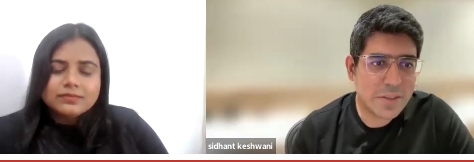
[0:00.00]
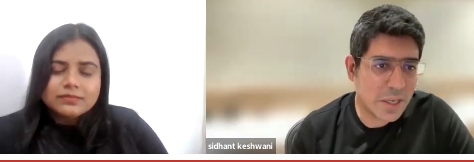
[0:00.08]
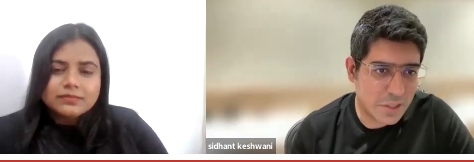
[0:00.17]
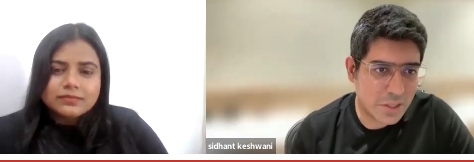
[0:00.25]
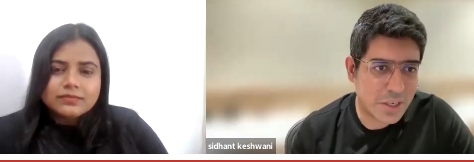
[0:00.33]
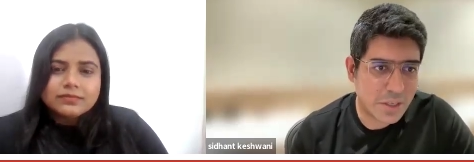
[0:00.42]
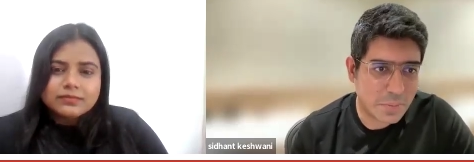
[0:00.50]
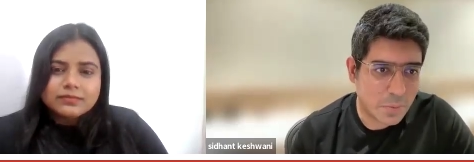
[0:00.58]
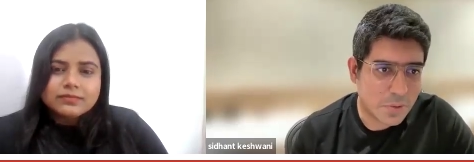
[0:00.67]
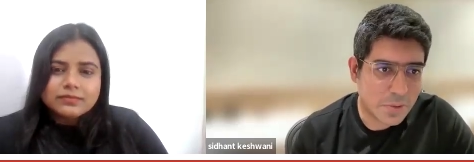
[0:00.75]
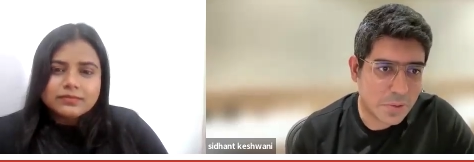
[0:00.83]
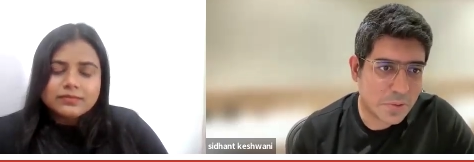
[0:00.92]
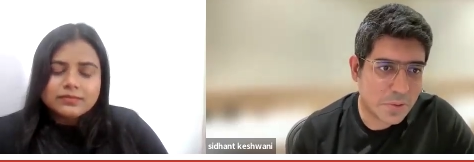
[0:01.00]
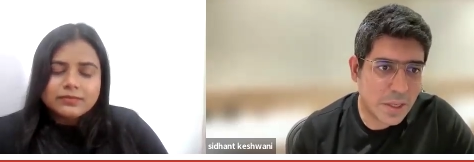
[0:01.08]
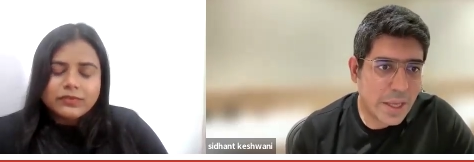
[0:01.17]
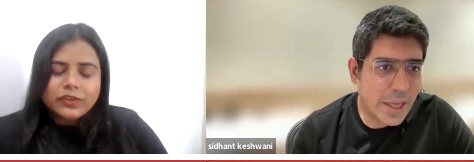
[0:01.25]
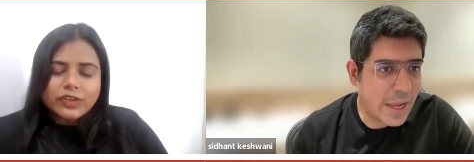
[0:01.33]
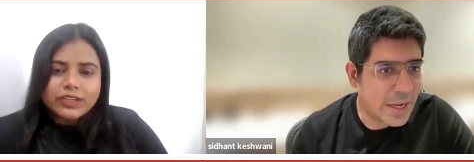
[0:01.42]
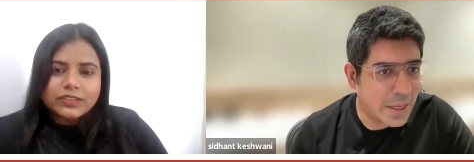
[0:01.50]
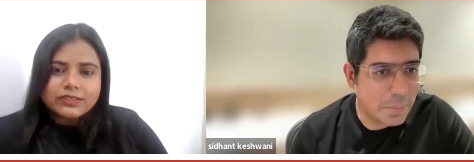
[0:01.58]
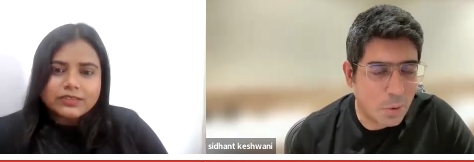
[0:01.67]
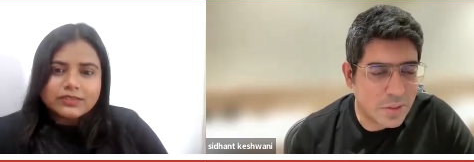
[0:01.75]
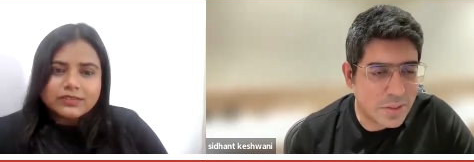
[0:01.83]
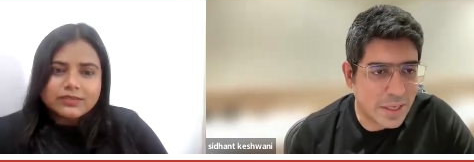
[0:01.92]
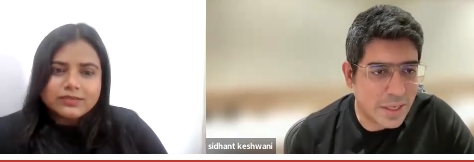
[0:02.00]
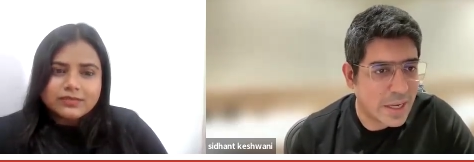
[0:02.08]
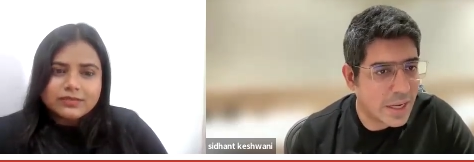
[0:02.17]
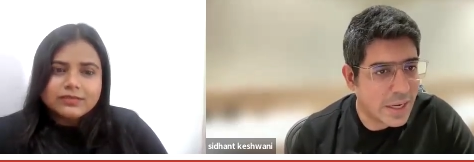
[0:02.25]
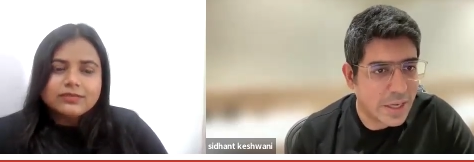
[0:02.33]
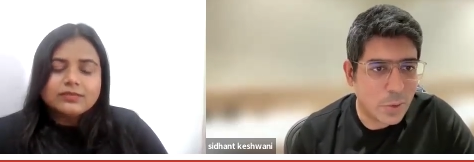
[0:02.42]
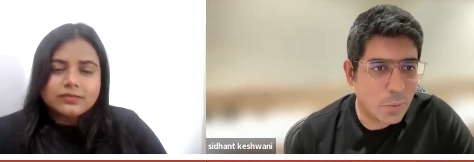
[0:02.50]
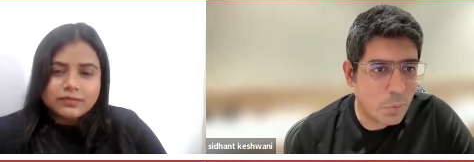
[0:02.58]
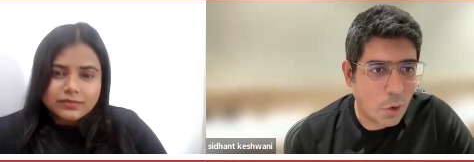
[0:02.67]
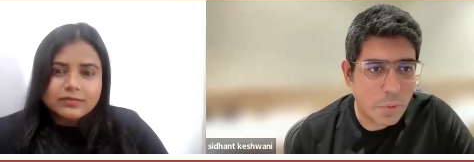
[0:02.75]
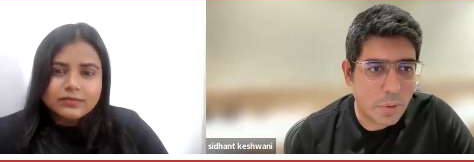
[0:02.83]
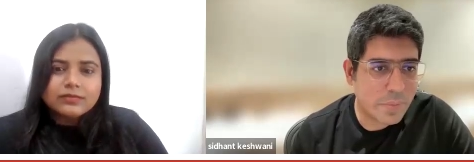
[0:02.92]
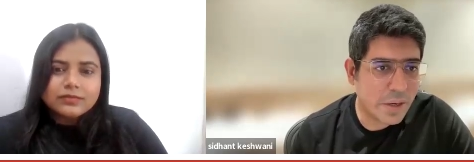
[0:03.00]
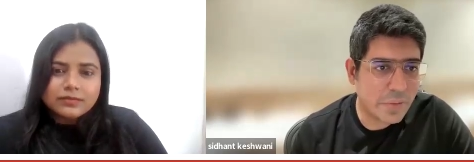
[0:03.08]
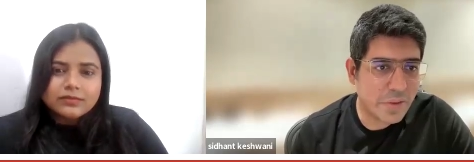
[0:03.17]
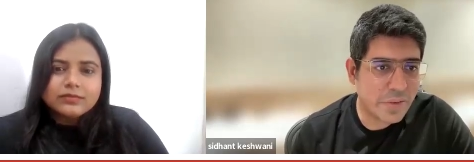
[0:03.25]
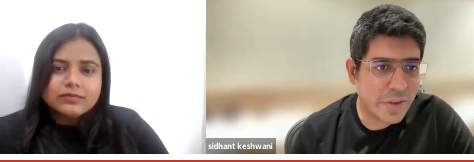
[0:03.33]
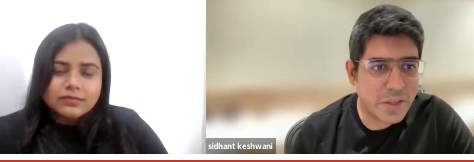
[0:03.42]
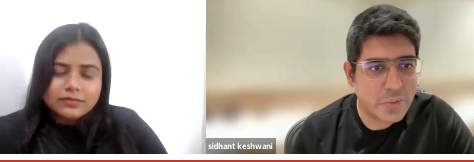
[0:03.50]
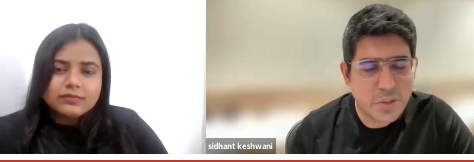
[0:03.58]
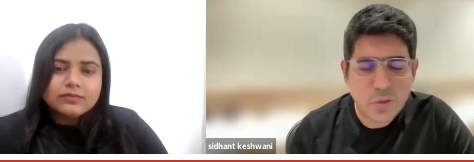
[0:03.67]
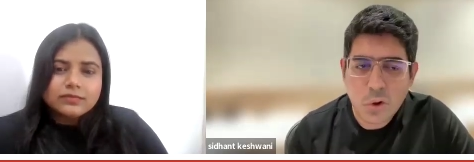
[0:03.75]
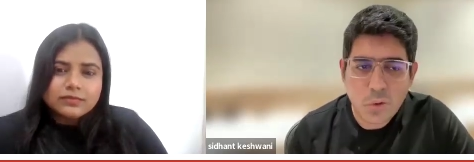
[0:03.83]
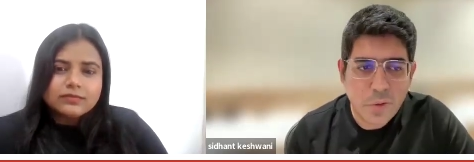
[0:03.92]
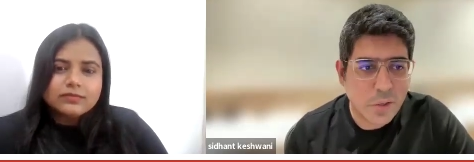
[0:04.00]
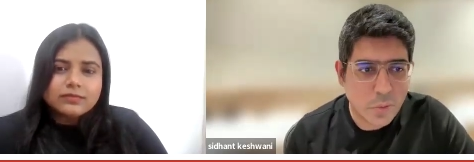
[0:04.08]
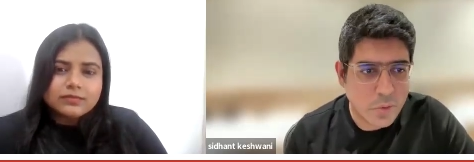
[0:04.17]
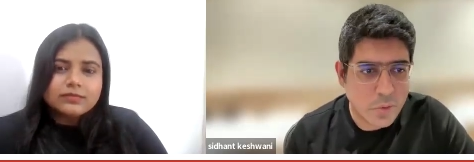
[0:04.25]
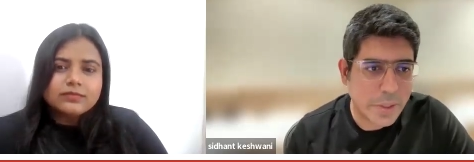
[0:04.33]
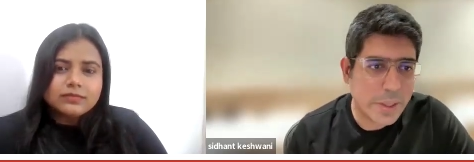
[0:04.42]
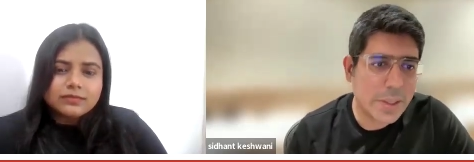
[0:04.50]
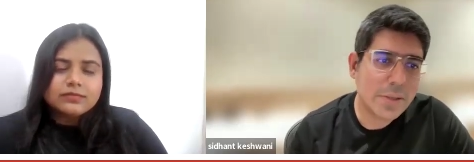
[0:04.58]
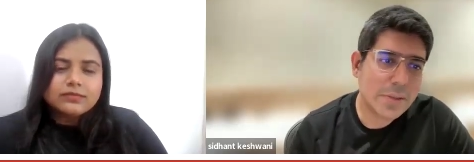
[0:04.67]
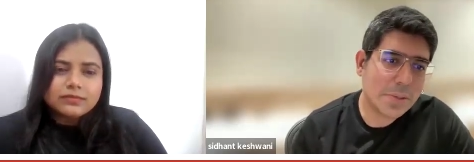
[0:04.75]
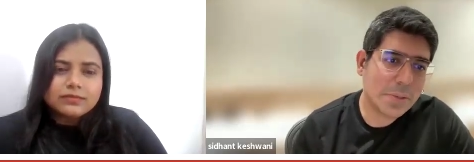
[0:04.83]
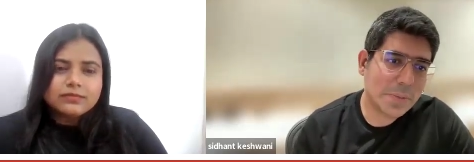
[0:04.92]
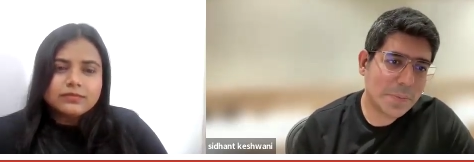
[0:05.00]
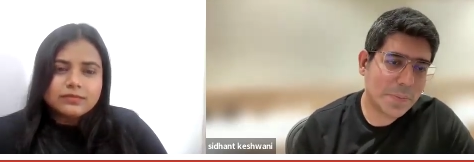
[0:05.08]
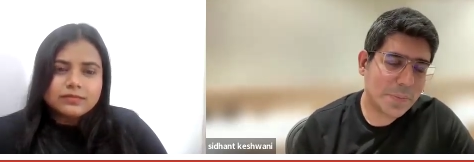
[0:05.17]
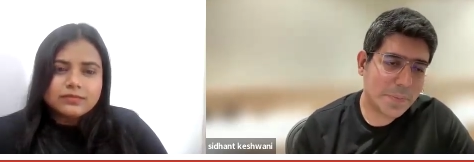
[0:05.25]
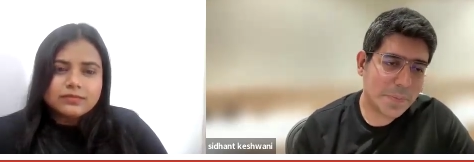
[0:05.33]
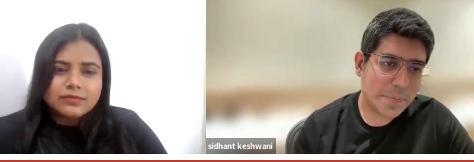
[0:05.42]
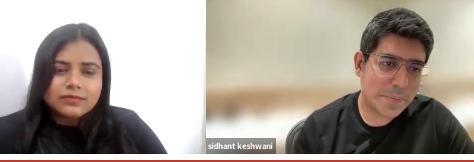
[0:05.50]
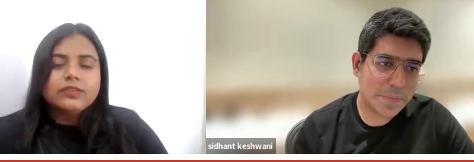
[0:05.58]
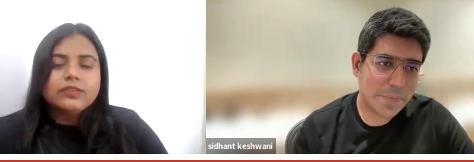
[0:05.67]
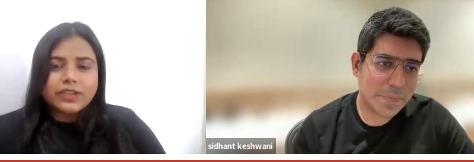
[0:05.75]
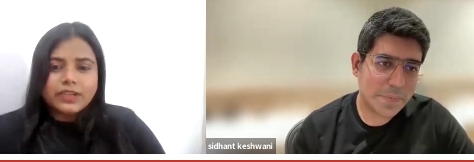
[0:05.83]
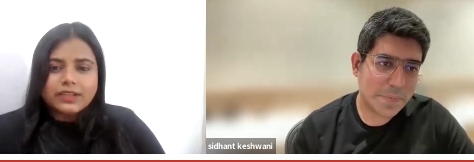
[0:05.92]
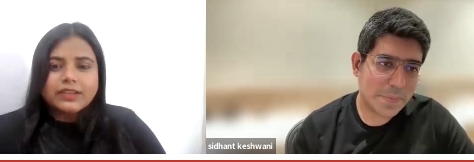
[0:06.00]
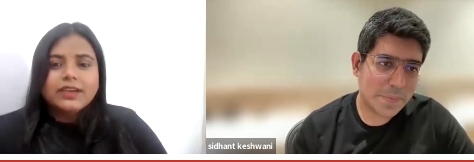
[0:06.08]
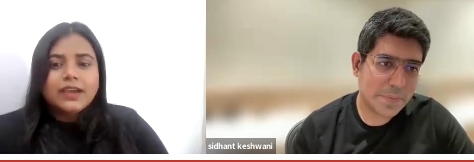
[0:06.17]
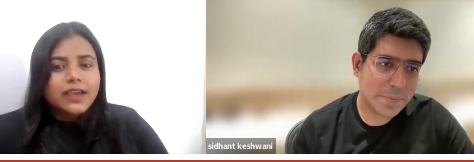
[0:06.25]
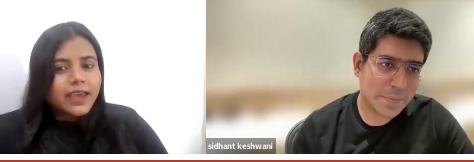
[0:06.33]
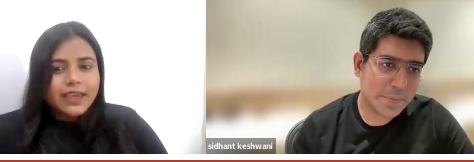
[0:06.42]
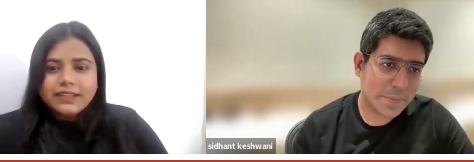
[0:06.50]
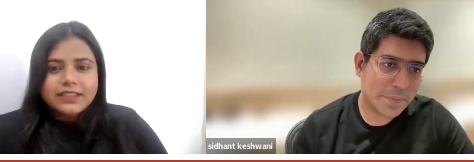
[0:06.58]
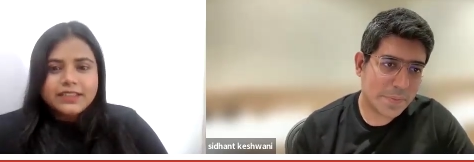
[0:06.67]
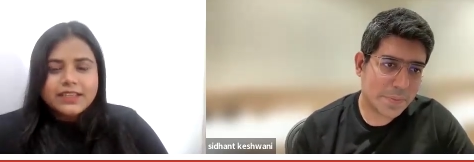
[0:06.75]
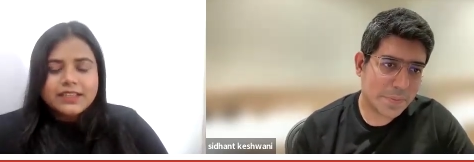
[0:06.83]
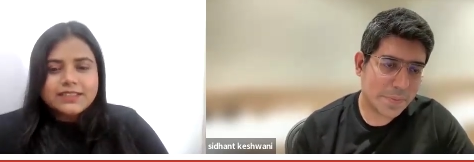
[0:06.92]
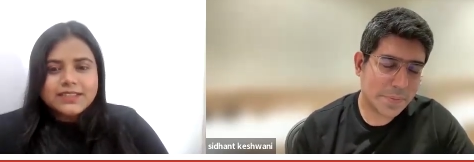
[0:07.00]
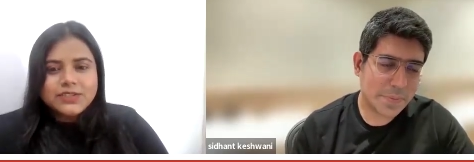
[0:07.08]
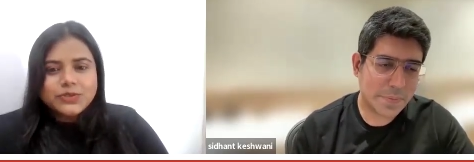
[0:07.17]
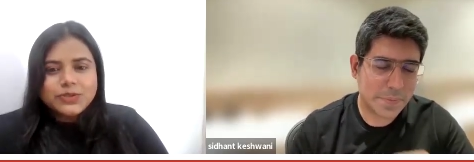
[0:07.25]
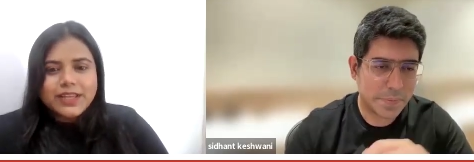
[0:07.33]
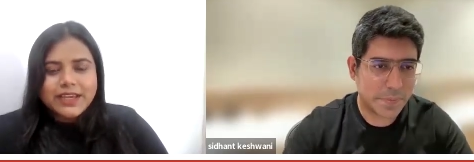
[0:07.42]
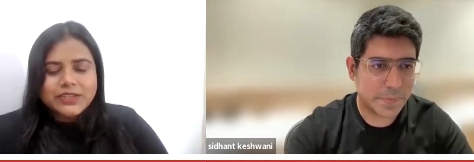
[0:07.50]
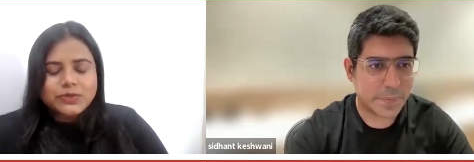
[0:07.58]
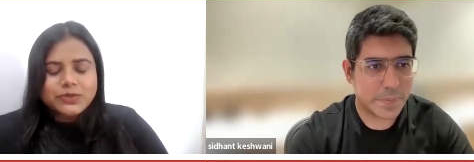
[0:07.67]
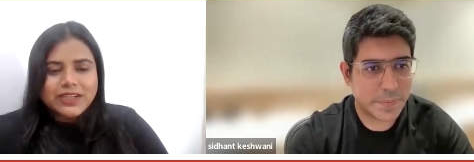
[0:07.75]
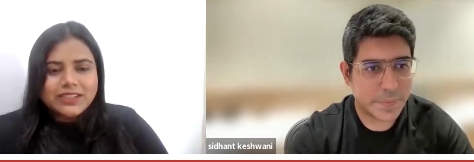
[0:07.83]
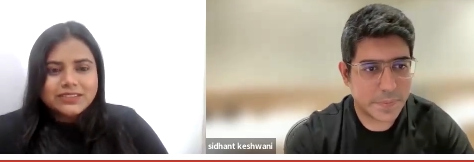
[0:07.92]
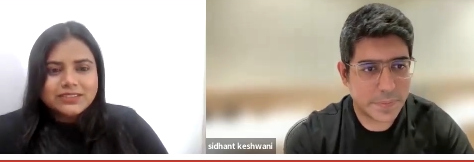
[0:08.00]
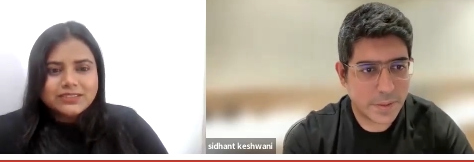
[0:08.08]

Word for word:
Speaker 1: discussion anymore. So right. any process, any new problem that we face, we solve it through speed. So
Speaker 2: right. Anything else that you'd like to add?